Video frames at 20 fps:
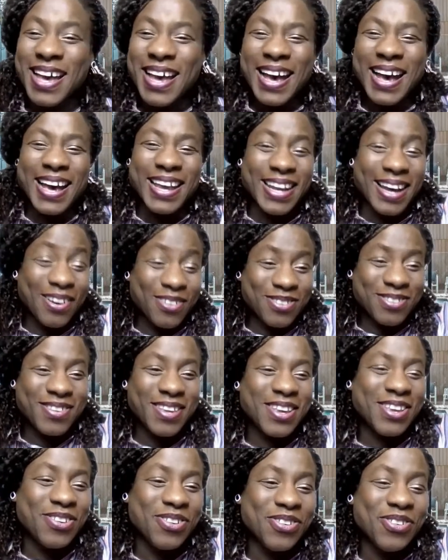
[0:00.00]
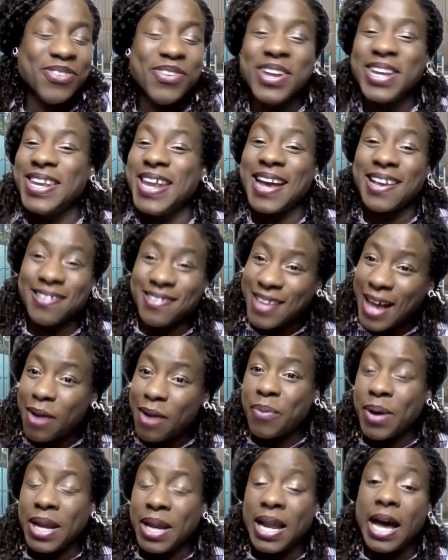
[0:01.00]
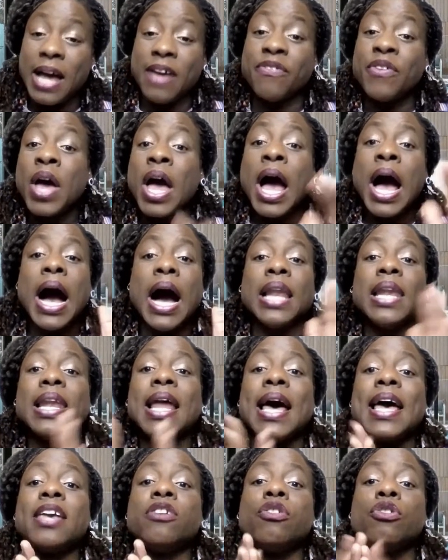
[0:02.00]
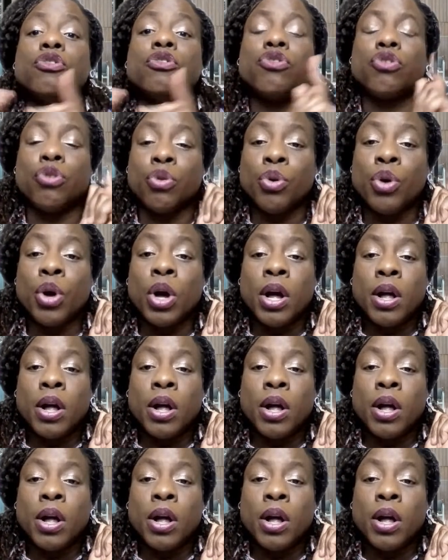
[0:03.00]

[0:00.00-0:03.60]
And I'll see you next time we're live. I'd like you to